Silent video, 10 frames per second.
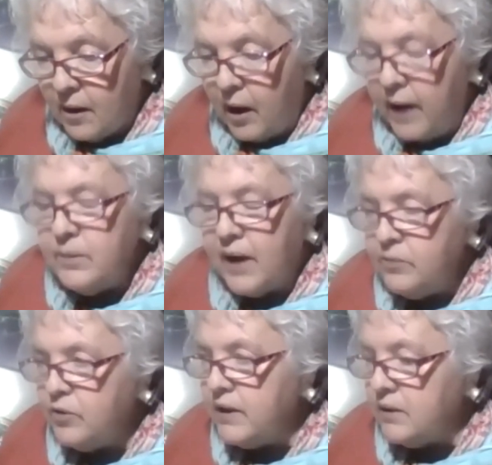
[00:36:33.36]
I'm
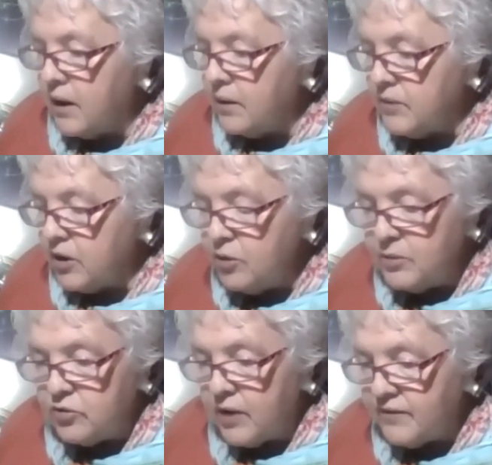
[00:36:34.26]
doing the
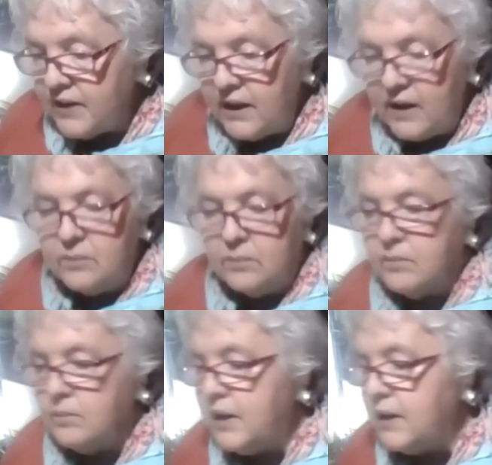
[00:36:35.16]
human trafficking
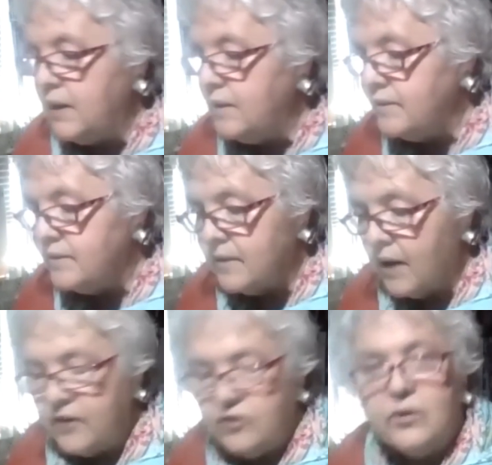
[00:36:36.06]
meetings.
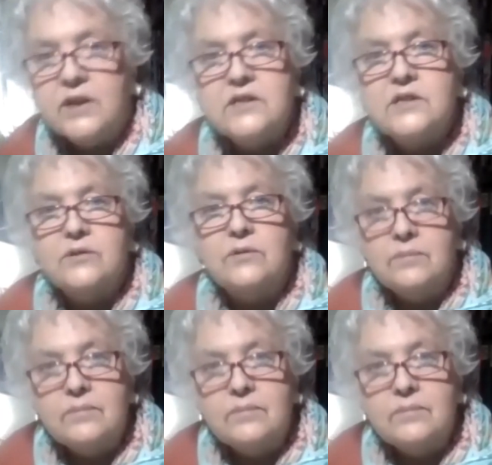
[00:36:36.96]
I do on Zoom.